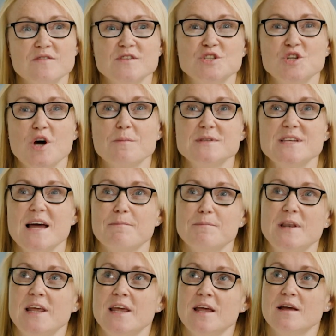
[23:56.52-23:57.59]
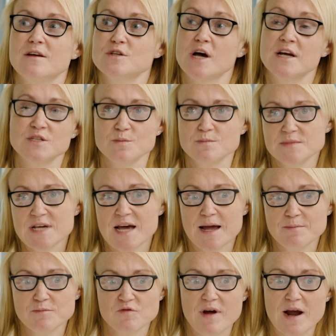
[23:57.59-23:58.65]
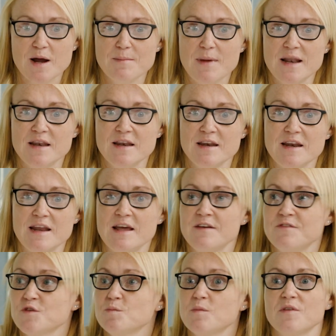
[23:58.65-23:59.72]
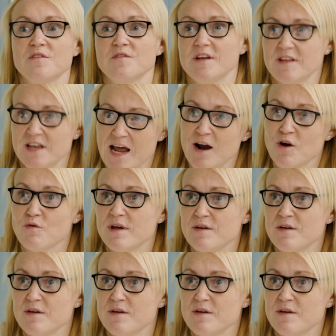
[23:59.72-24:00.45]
the STOPP technique I sometimes recommend if someone's feeling angry